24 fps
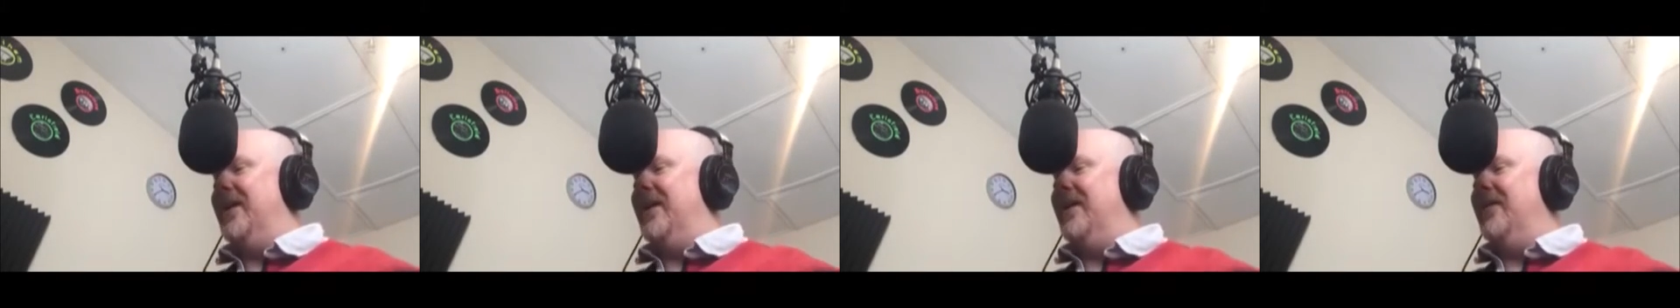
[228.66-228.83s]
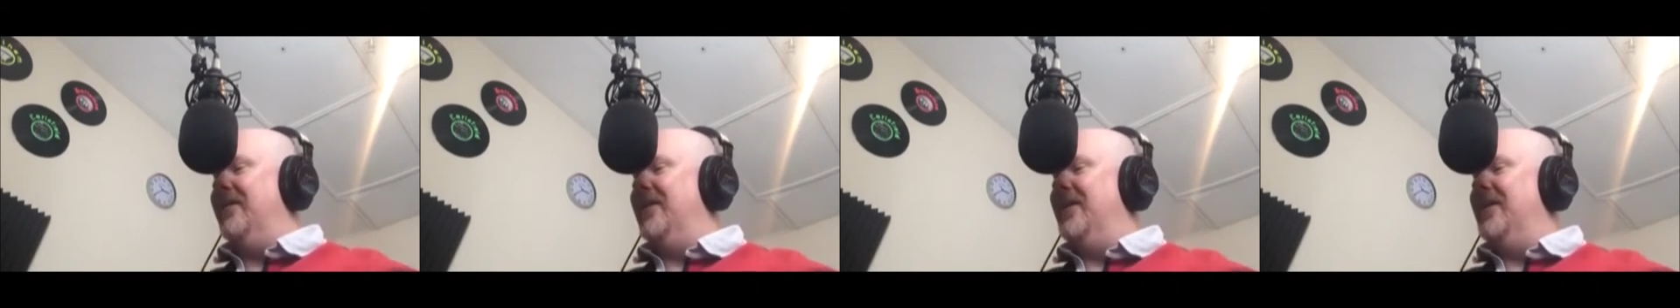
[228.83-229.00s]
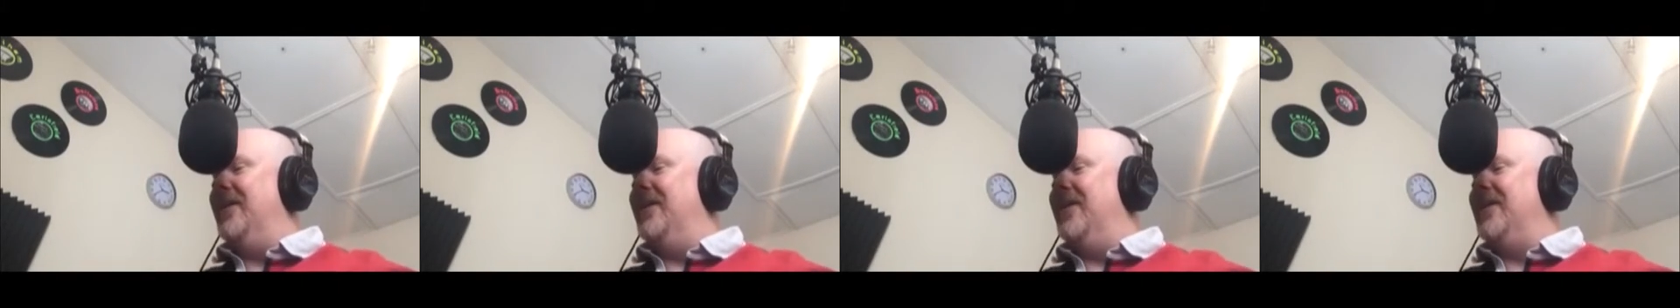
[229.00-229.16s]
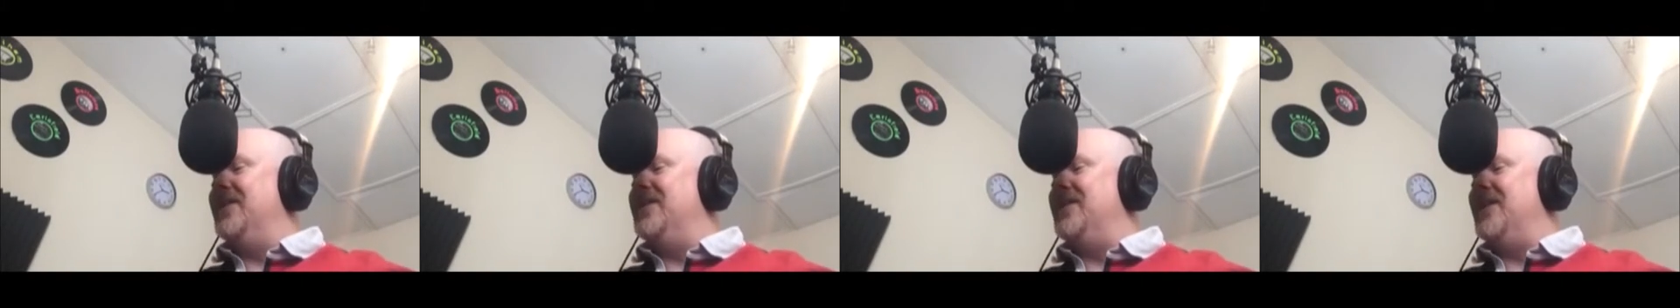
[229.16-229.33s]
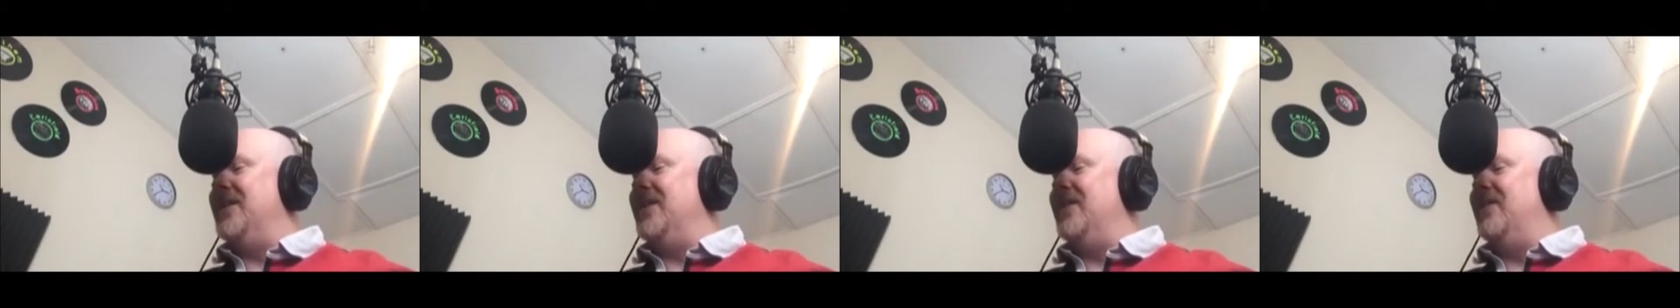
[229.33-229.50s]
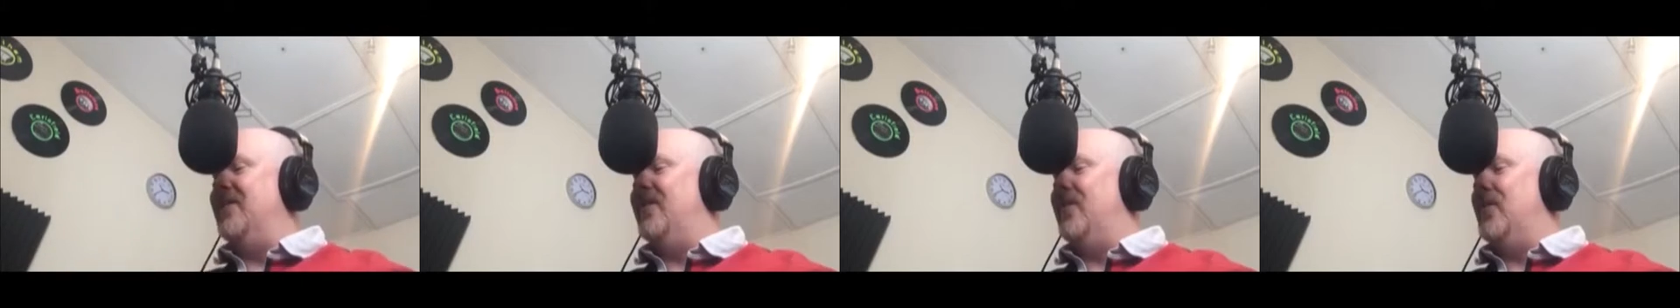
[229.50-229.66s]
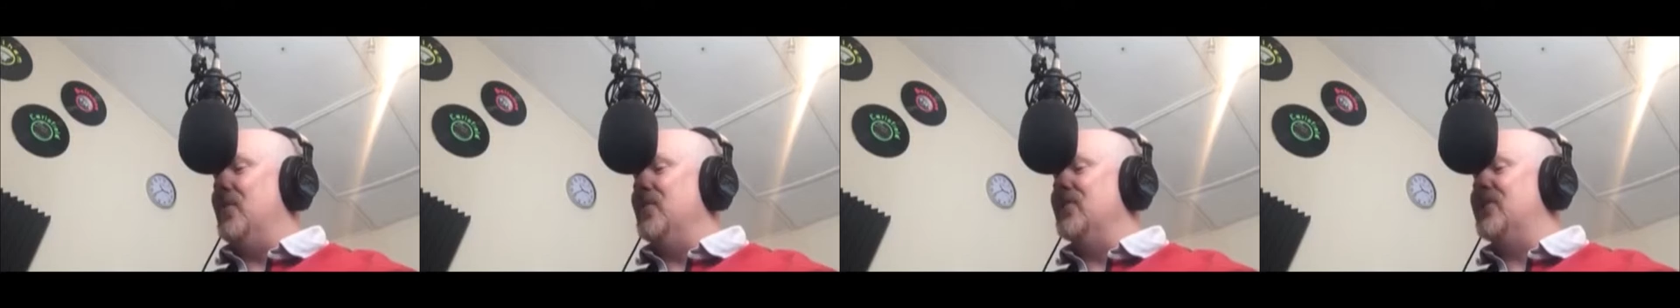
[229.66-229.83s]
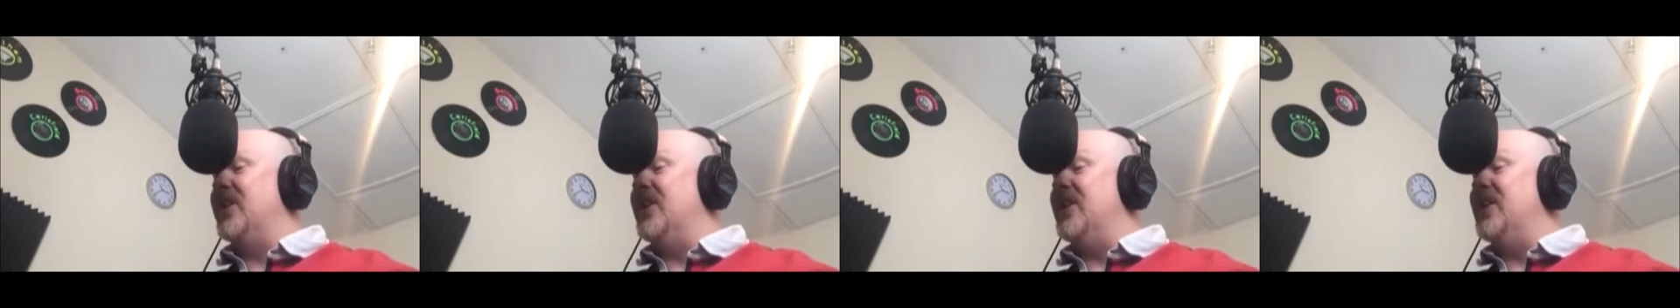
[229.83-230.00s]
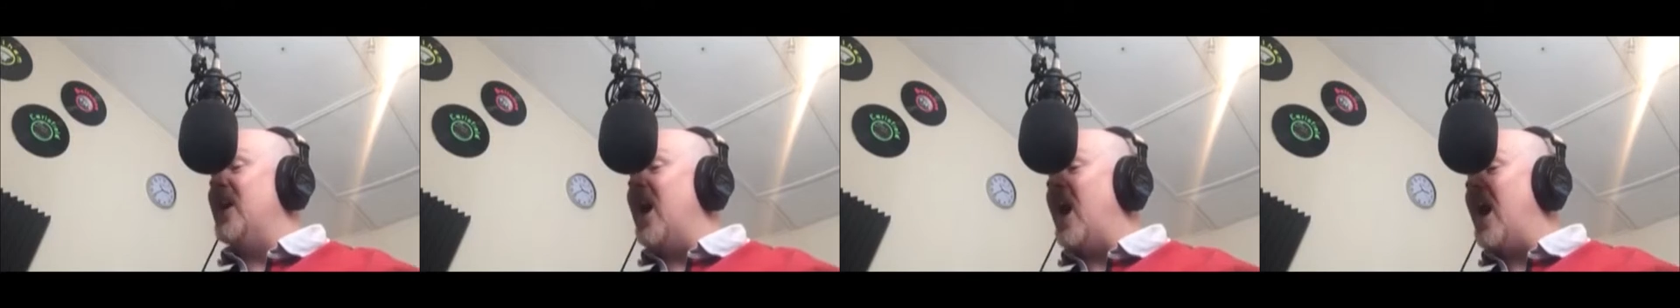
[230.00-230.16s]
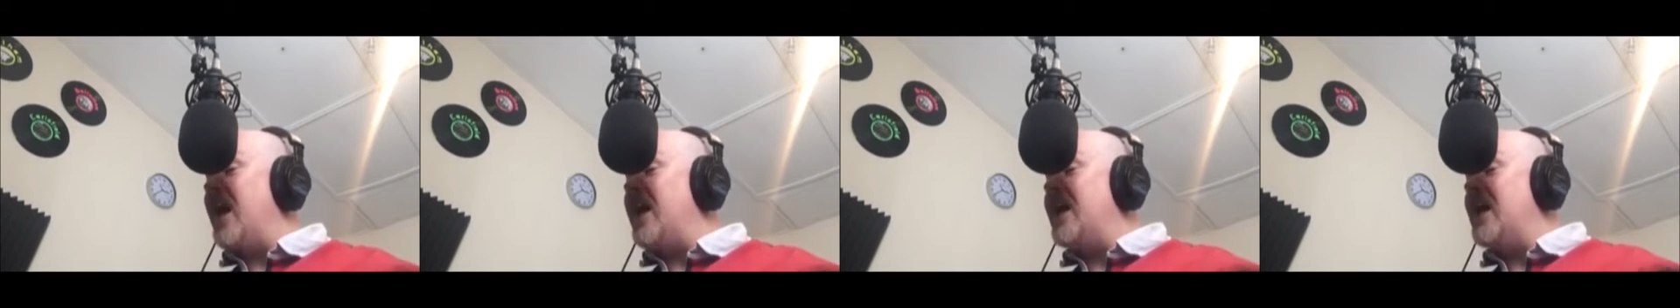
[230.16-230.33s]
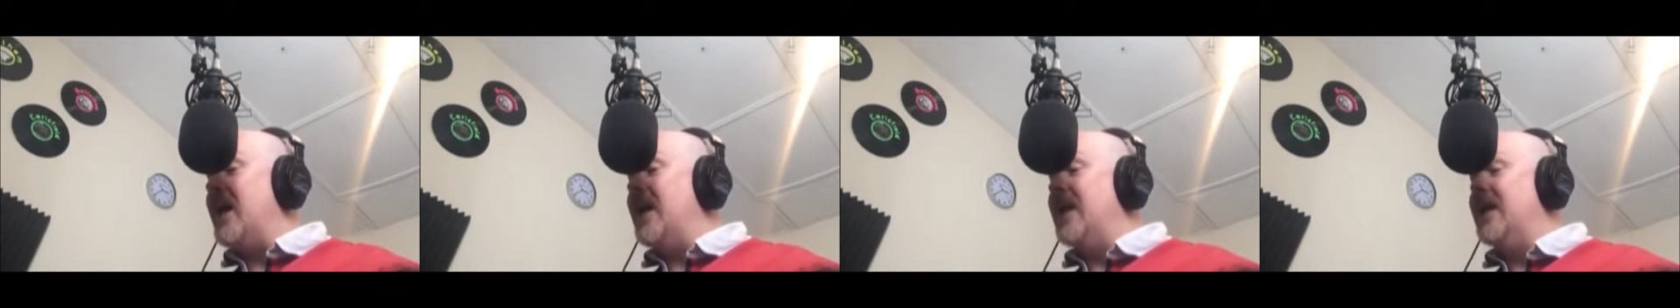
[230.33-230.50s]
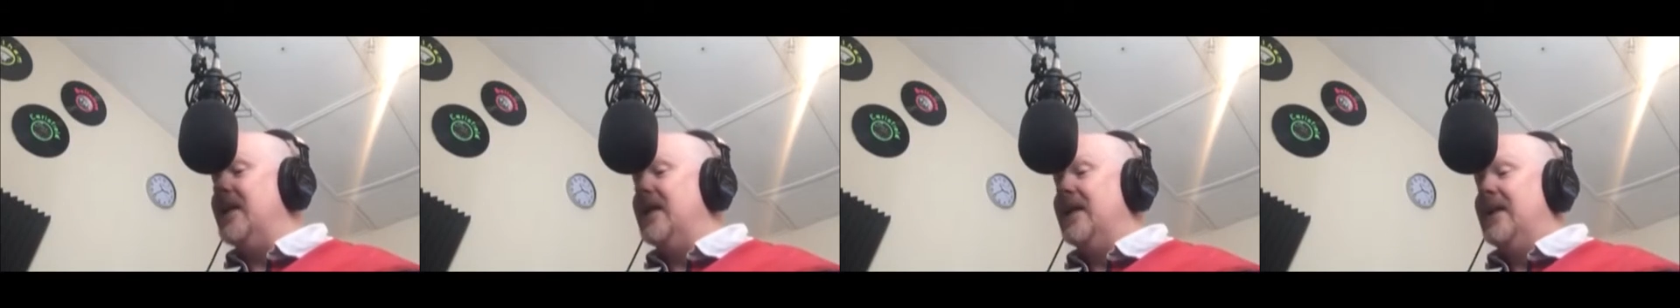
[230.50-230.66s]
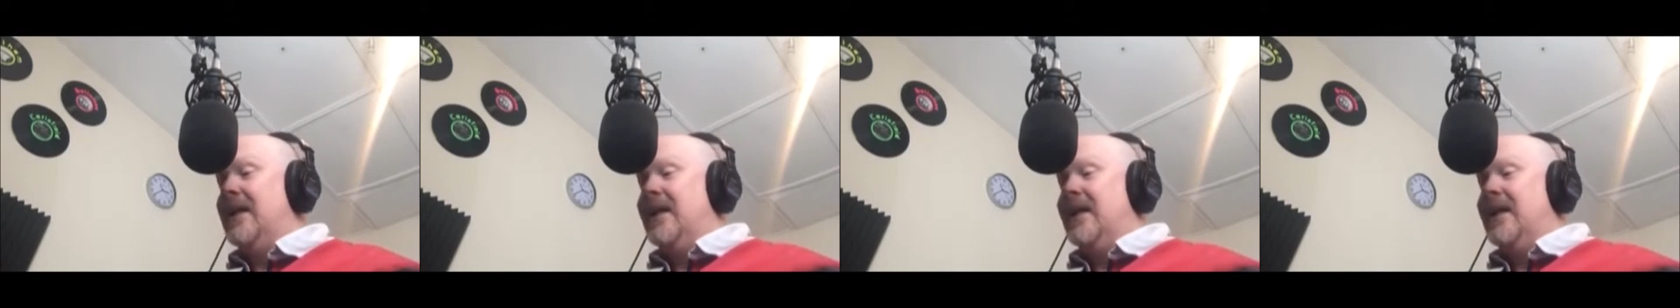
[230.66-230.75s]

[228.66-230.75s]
there in 1949.